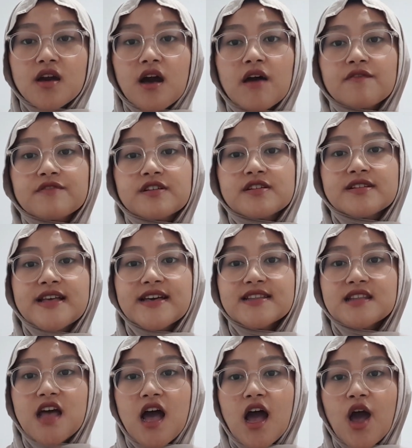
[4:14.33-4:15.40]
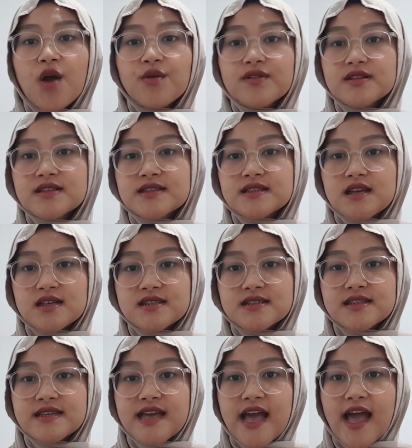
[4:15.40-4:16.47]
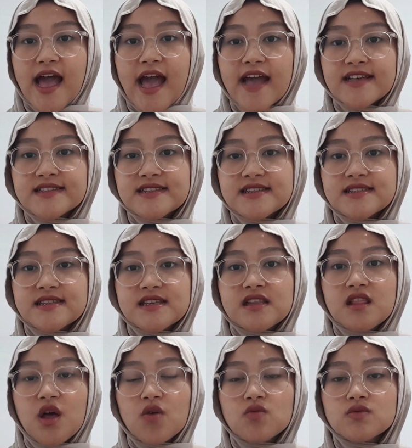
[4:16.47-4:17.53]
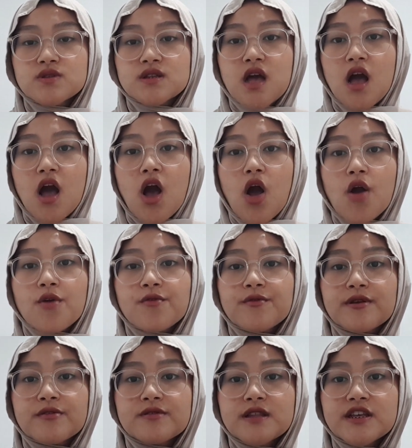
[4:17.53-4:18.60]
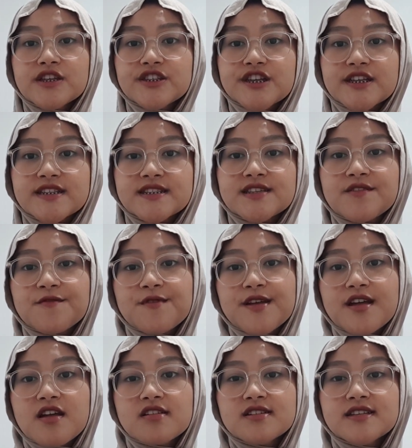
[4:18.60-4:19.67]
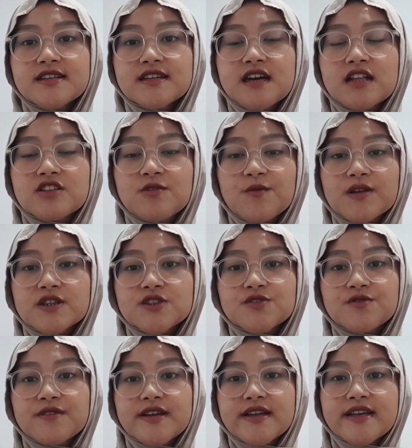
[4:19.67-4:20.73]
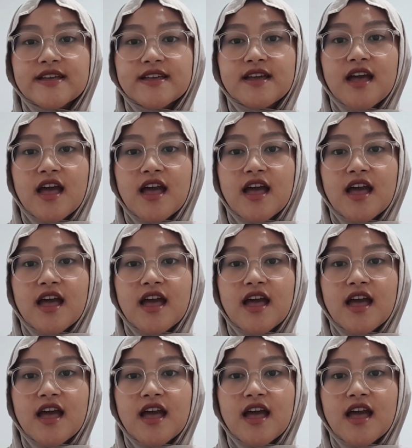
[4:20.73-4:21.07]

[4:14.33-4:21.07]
After that, I will discuss the existing laws or regulations regarding underage drinking.